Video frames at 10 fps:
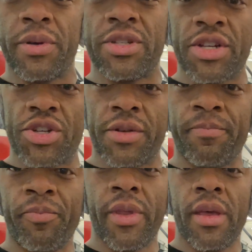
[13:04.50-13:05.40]

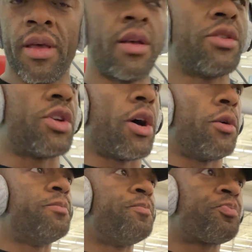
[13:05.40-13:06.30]
position. So
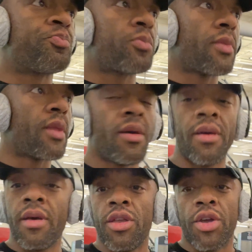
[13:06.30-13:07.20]

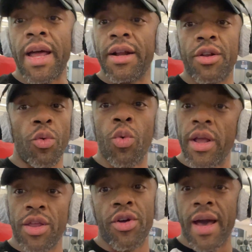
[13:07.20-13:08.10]
you got to do
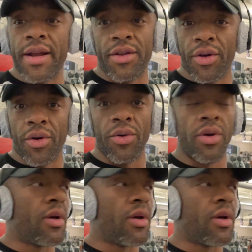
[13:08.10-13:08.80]
what you got to do